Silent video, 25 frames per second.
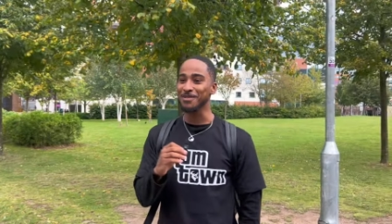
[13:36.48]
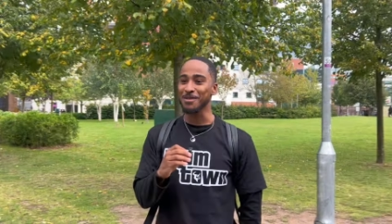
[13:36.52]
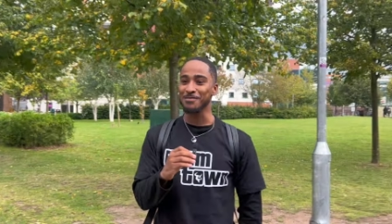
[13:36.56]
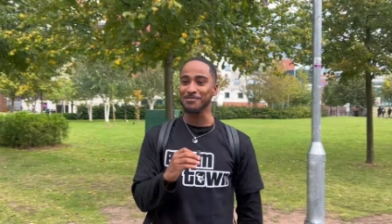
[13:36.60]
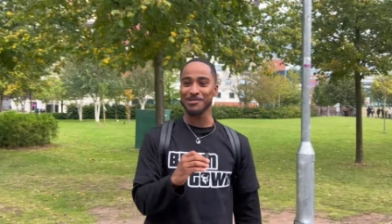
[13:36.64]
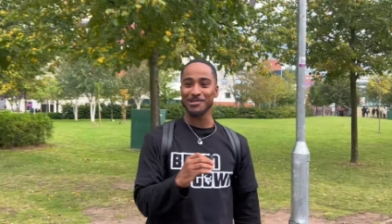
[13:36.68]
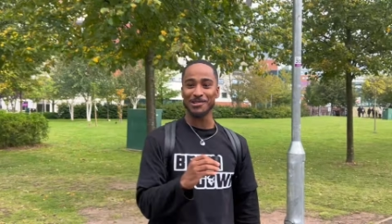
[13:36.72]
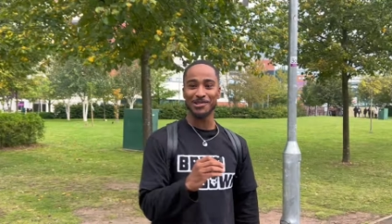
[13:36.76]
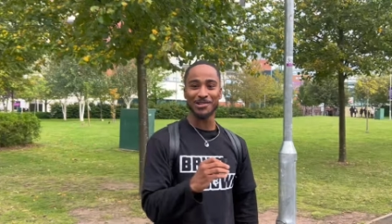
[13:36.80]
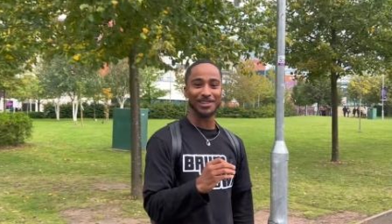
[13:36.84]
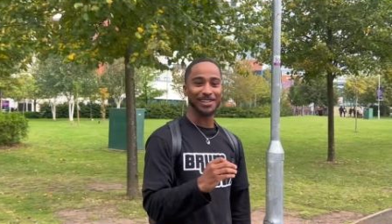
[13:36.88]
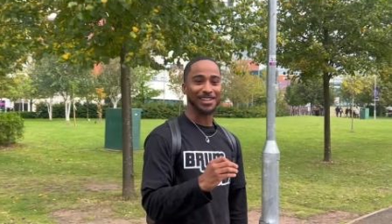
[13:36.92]
my
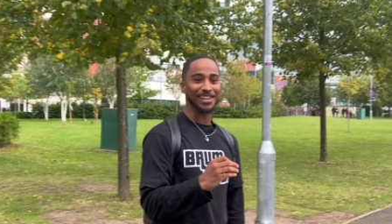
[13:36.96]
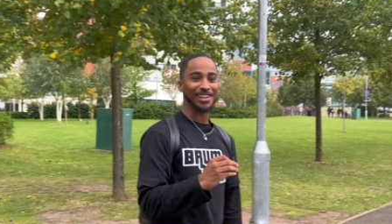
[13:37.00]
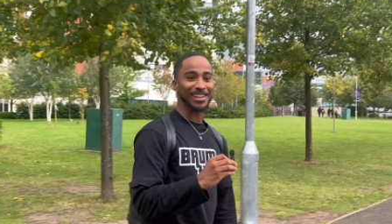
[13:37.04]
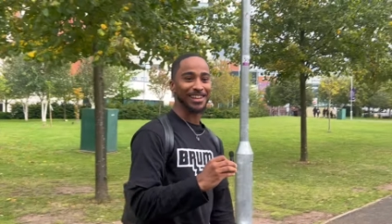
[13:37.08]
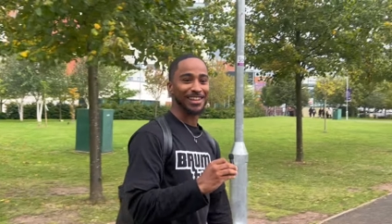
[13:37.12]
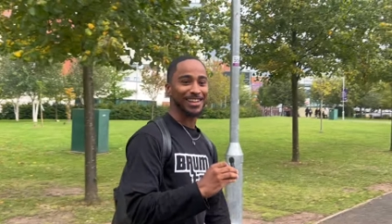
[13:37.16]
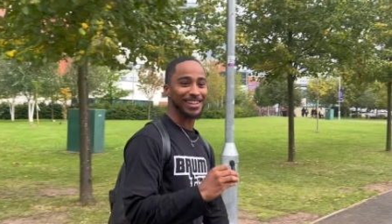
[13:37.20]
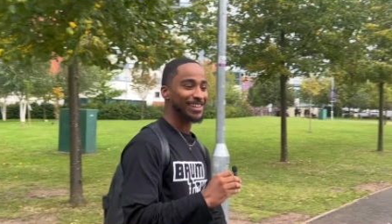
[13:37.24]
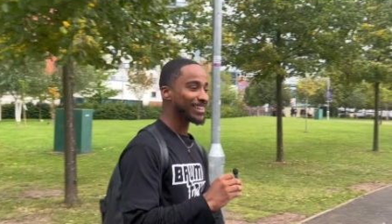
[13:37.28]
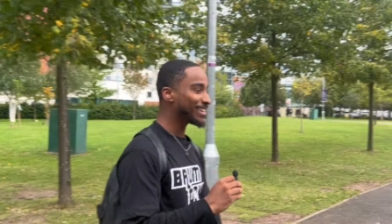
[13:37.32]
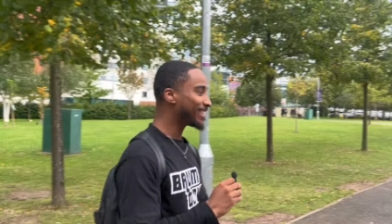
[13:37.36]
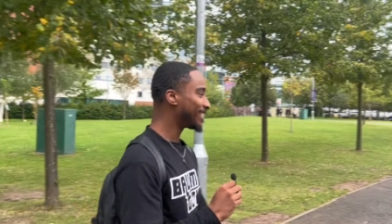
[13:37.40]
bro.
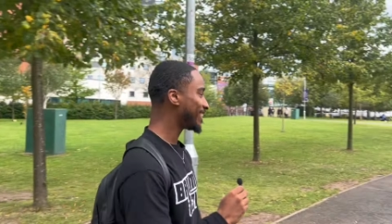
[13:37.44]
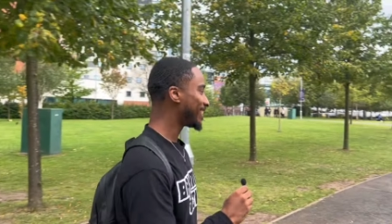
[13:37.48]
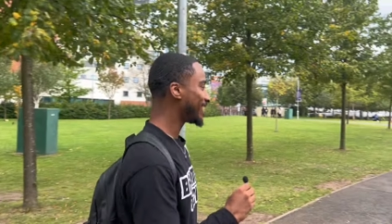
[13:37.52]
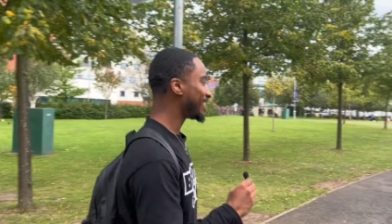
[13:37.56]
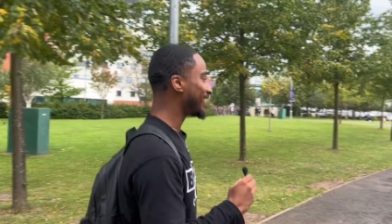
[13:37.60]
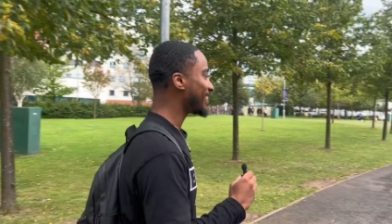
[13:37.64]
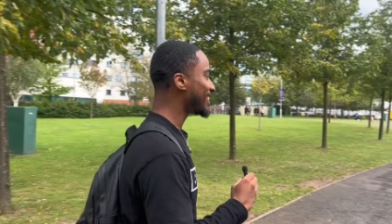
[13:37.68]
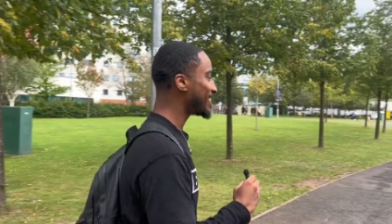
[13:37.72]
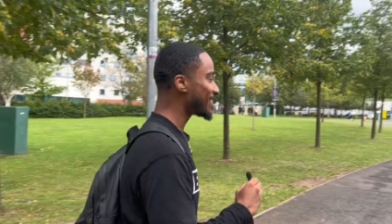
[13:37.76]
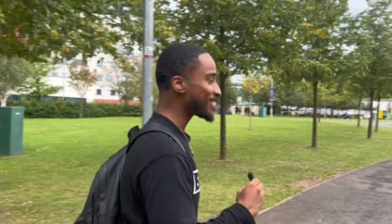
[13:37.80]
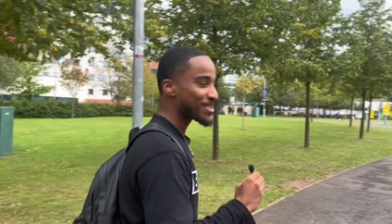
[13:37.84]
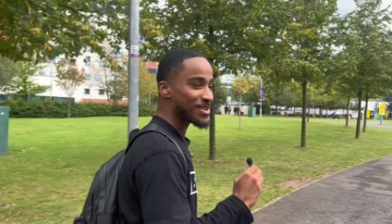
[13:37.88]
Yeah?
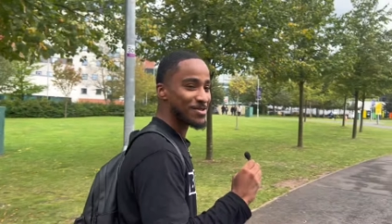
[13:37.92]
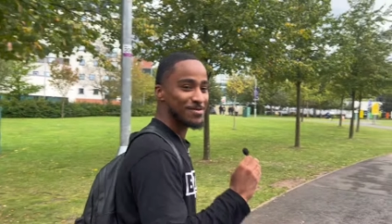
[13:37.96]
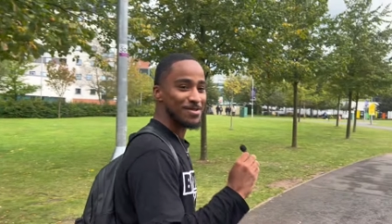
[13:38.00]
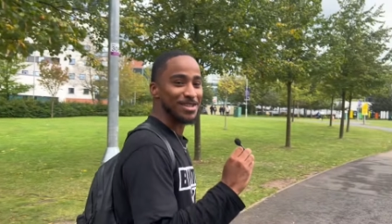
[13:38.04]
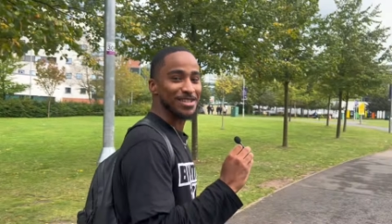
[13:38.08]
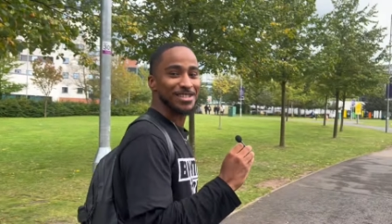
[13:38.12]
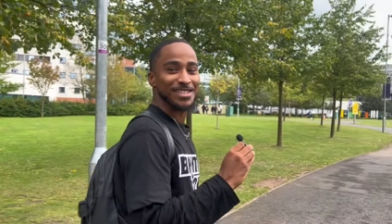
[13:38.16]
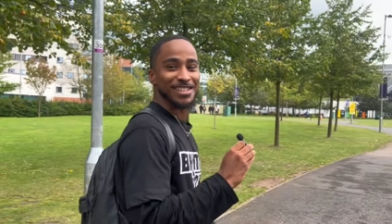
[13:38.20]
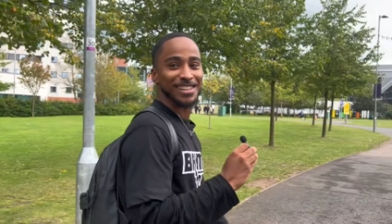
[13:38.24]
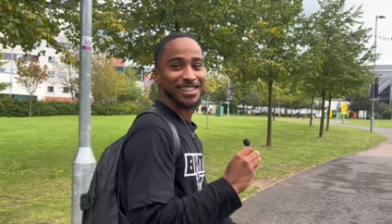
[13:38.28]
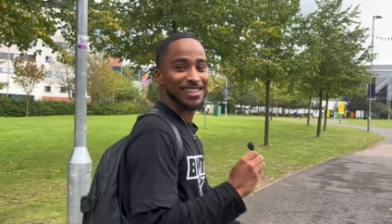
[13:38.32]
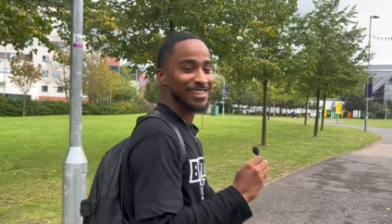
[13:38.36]
Come
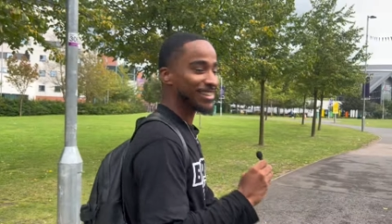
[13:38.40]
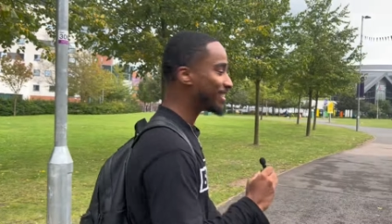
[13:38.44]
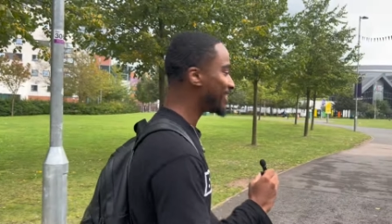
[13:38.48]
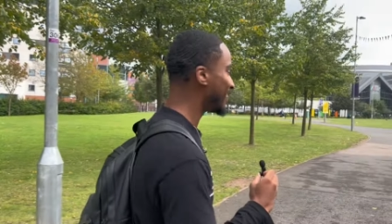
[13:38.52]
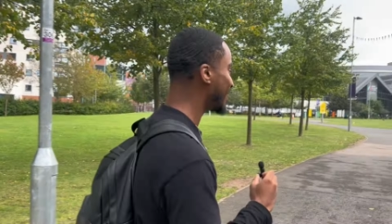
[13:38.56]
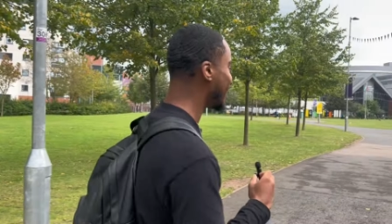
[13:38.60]
on, G.